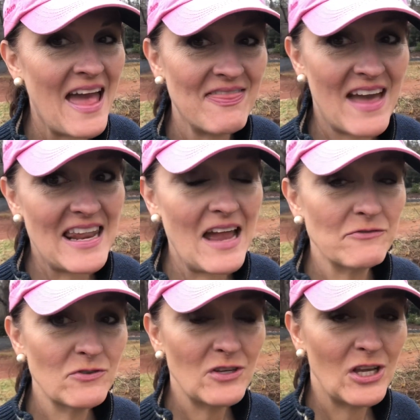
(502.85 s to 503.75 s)
and that
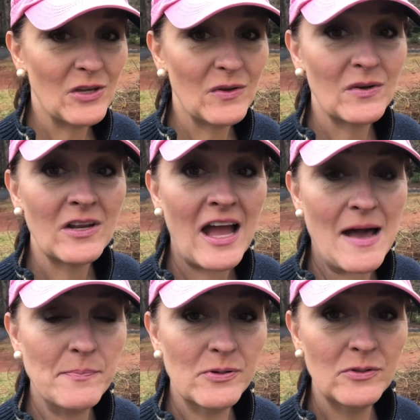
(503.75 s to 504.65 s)
afternoon
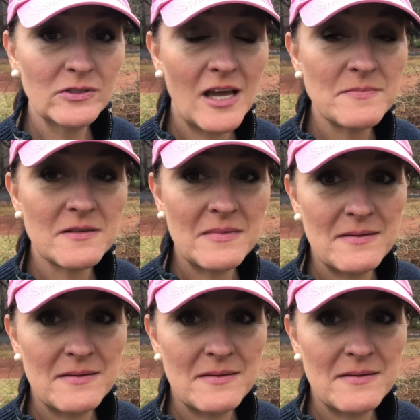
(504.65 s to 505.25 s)
I pulled up some